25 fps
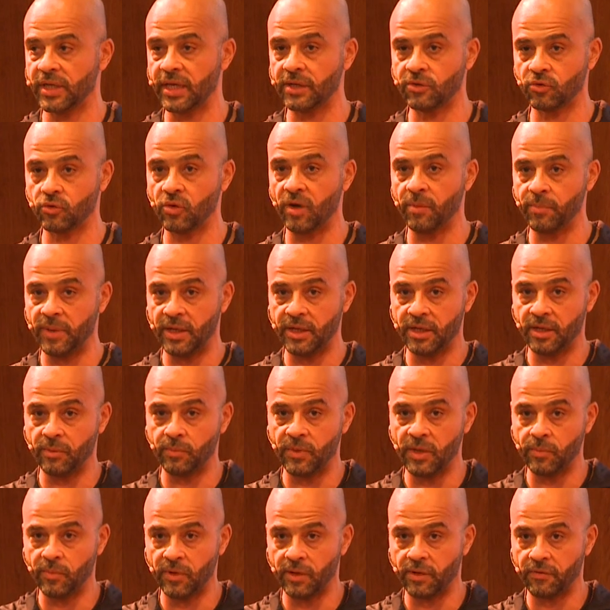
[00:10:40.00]
get to 1 billion
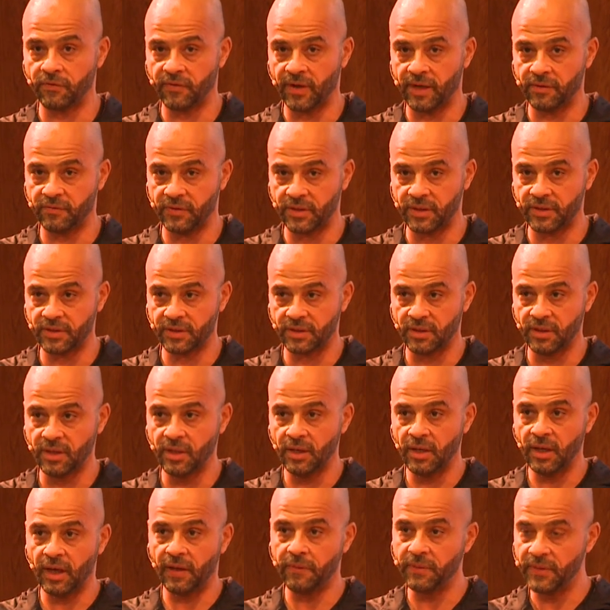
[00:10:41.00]
people in 5 years.
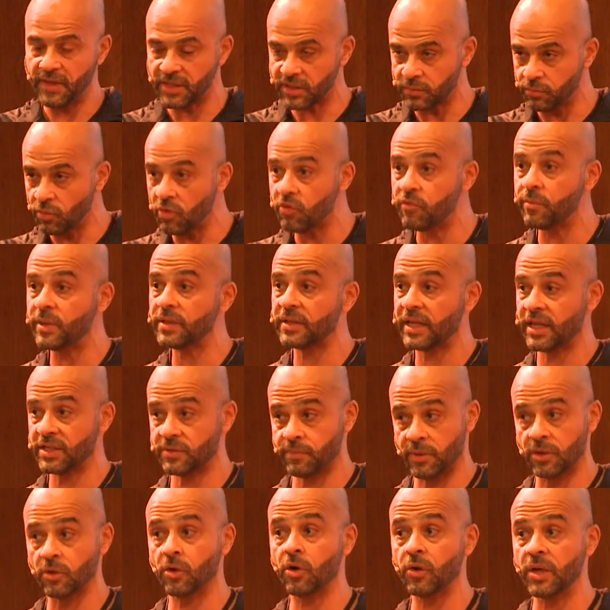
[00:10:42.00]
And this movement has
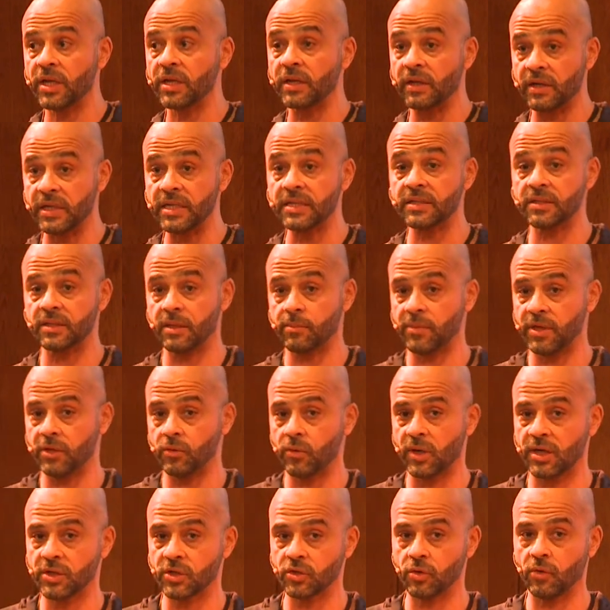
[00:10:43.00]
been going reasonably
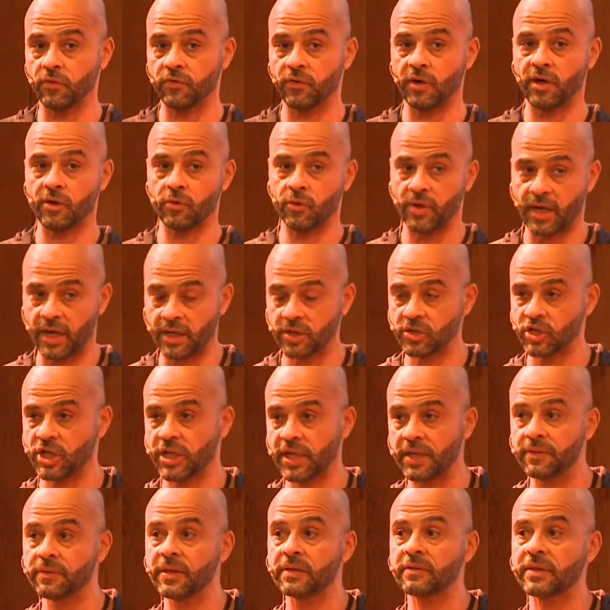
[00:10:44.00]
well so far. We're
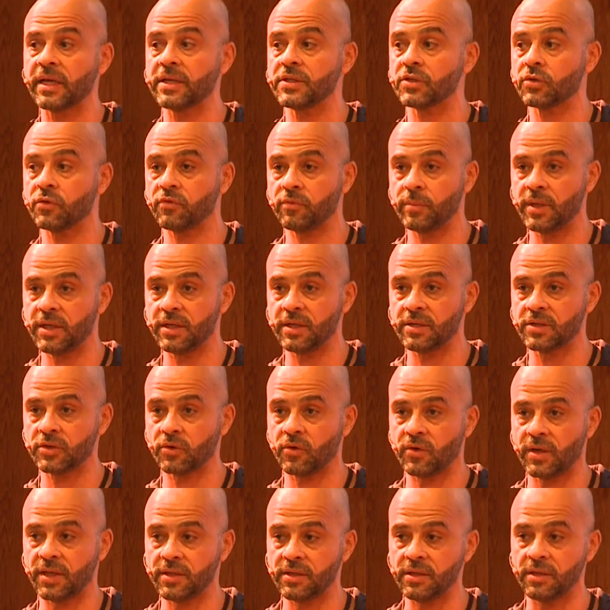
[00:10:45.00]
actually in the tens of millions
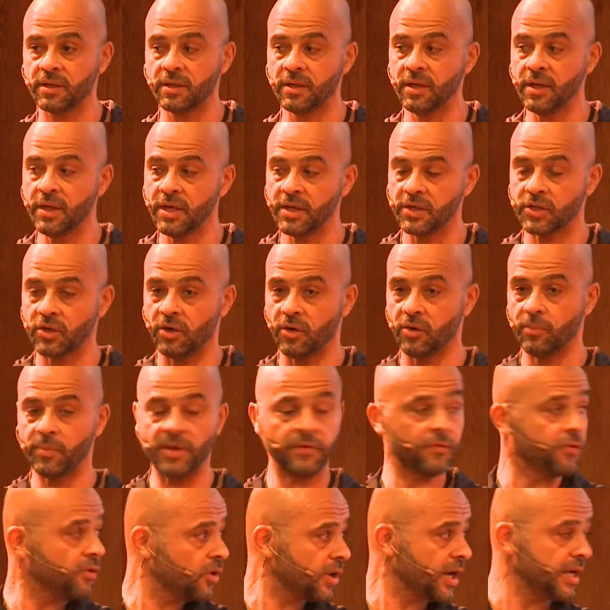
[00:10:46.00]
already. So
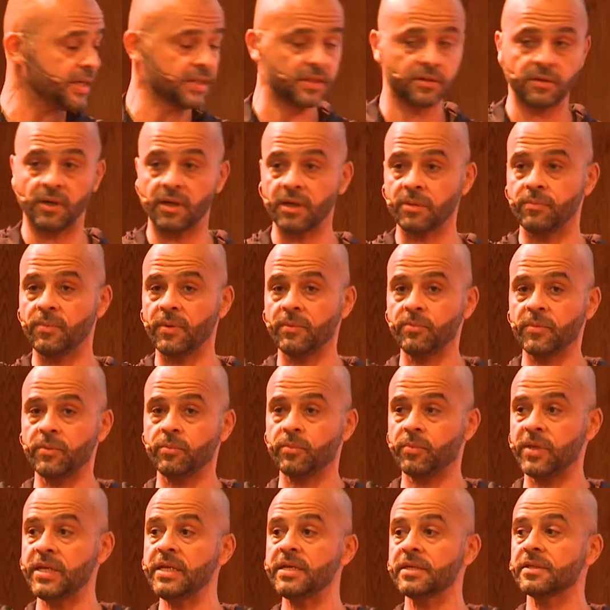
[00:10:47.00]
before I start,
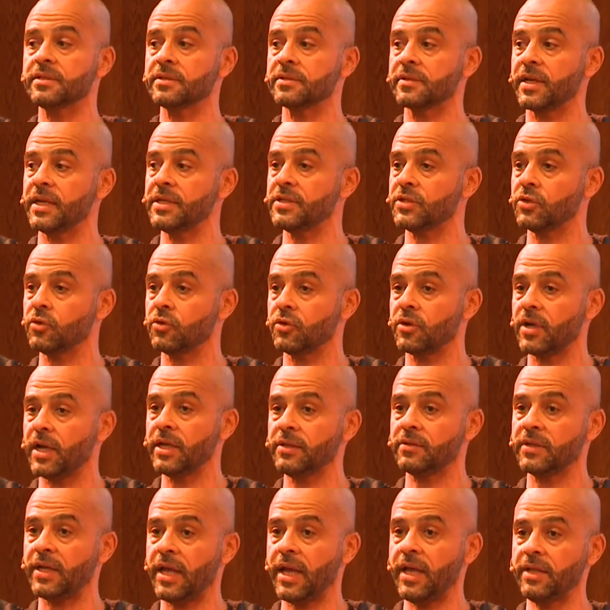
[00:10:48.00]
please raise your
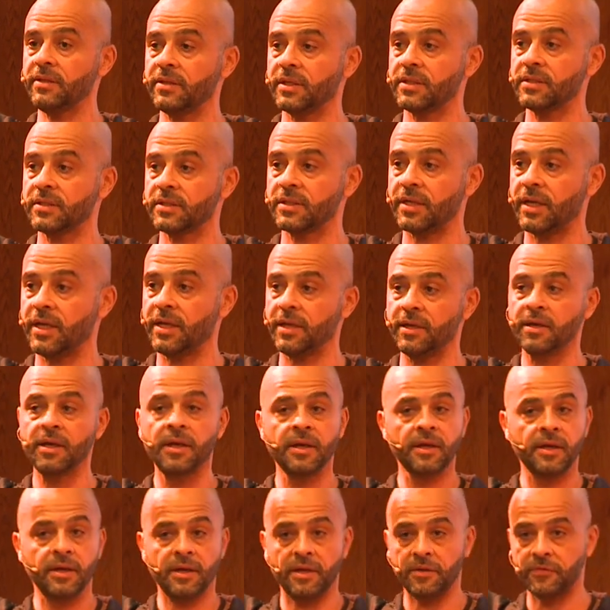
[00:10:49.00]
right hand and say,
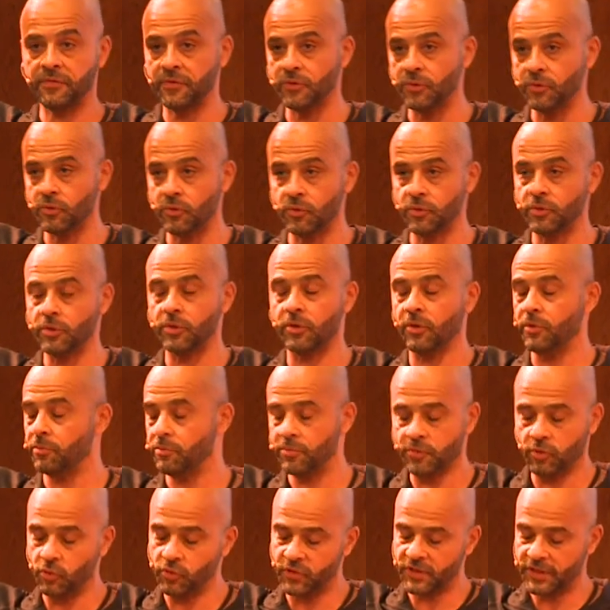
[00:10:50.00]
if you, you know,
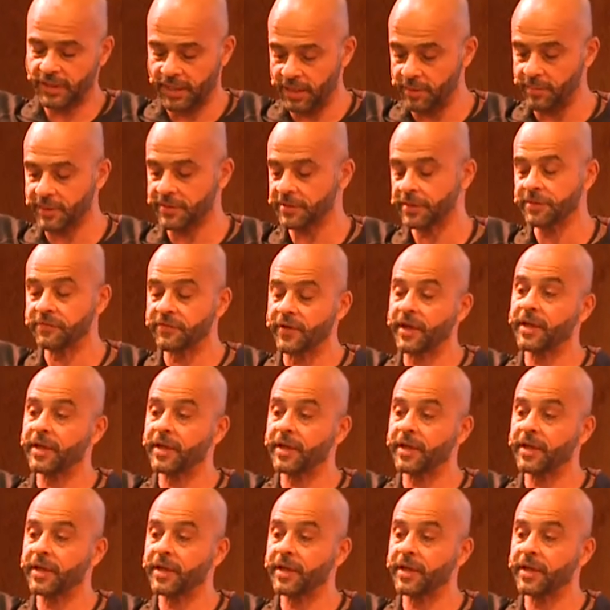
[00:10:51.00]
don't say, but if